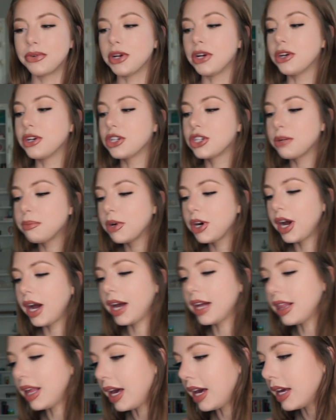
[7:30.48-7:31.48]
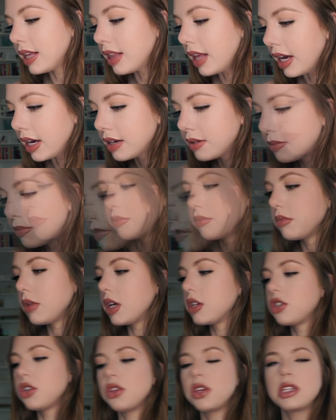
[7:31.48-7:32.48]
for your shimmer highlight,
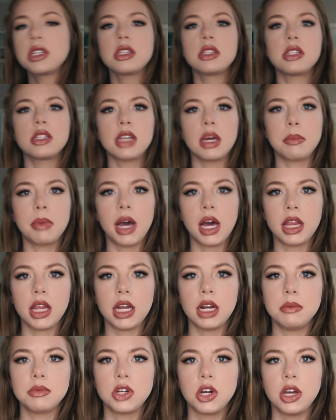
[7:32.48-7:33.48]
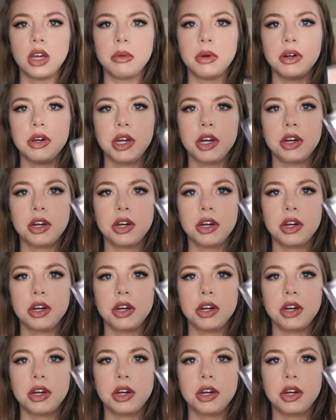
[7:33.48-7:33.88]
so this is the type of highlight I'm talking about